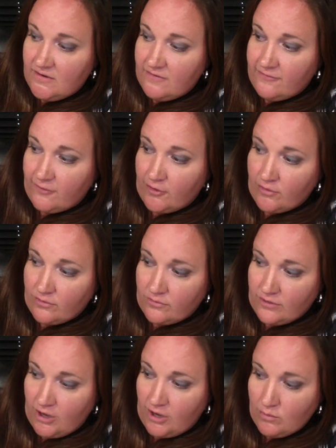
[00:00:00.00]
for
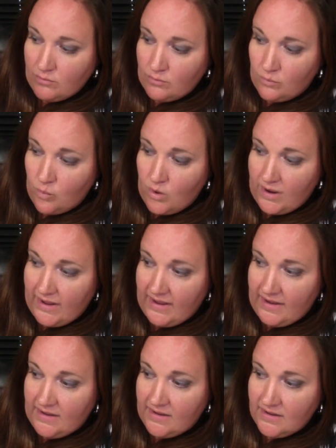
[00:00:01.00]

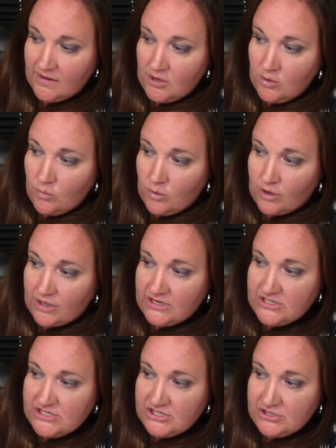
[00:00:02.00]
1, we're
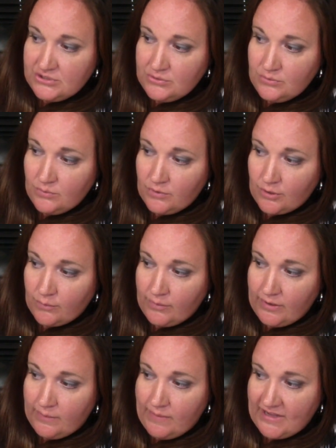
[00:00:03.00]
going to
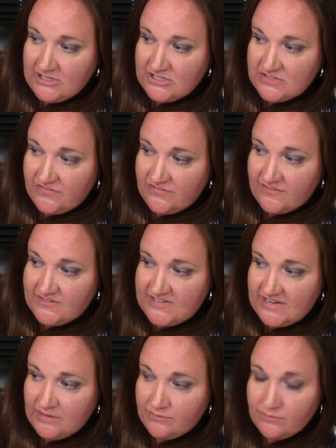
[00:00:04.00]
read pages
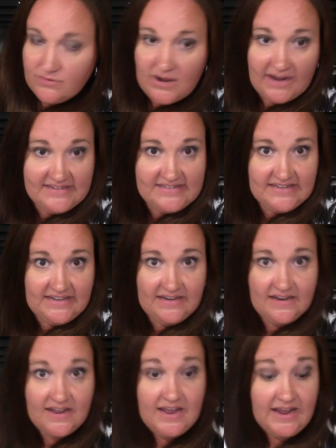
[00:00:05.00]
15 through 19
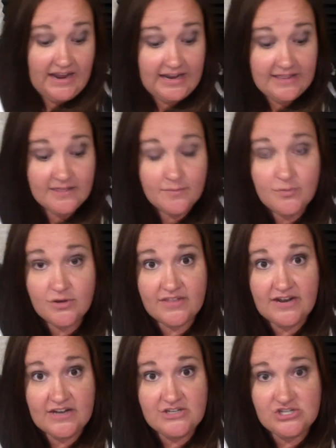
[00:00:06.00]
in the book that
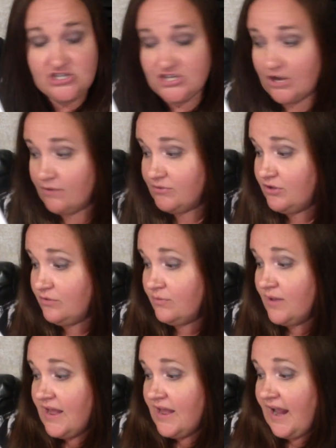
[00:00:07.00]
I just showed you
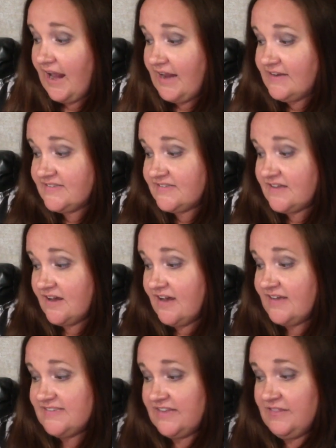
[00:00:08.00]
and
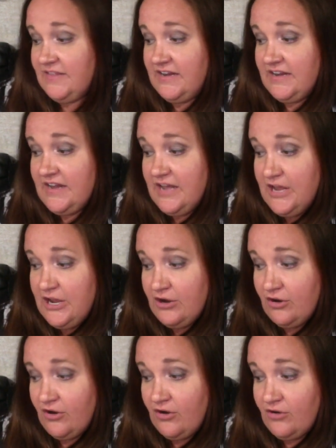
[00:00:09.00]
discuss. And then in
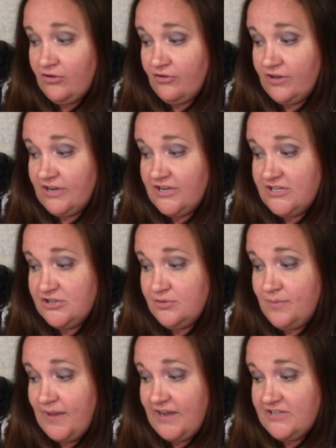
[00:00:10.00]
here, you're going to do
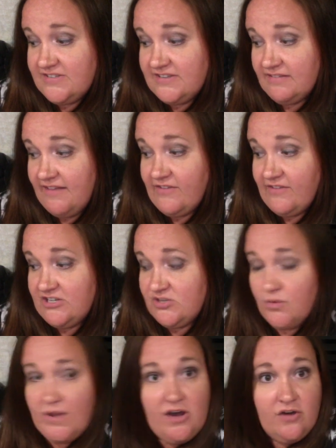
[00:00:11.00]
pages 11 and
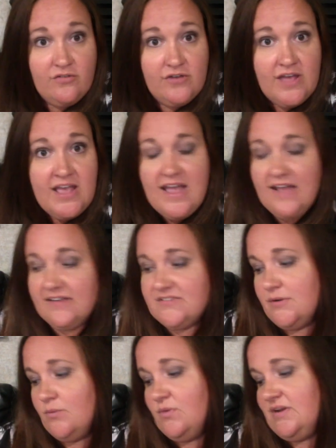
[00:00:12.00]
12. And
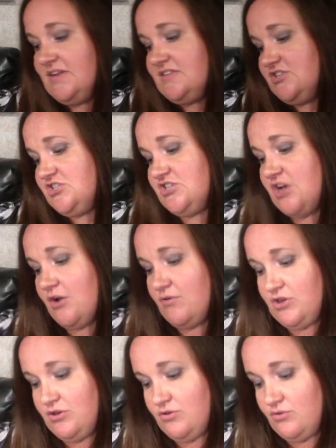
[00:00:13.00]
so I wanted to show
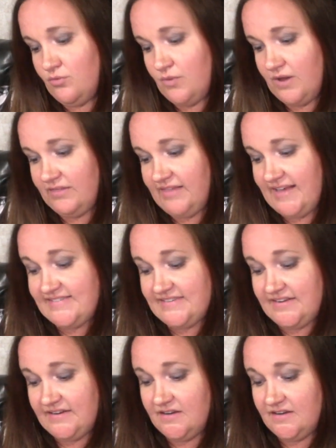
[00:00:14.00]
you
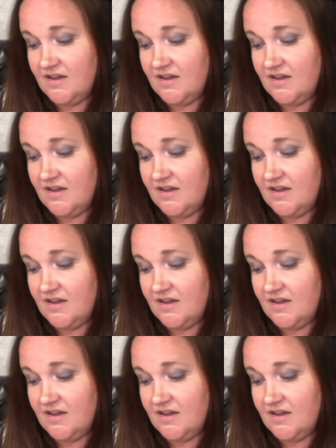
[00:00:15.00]
lesson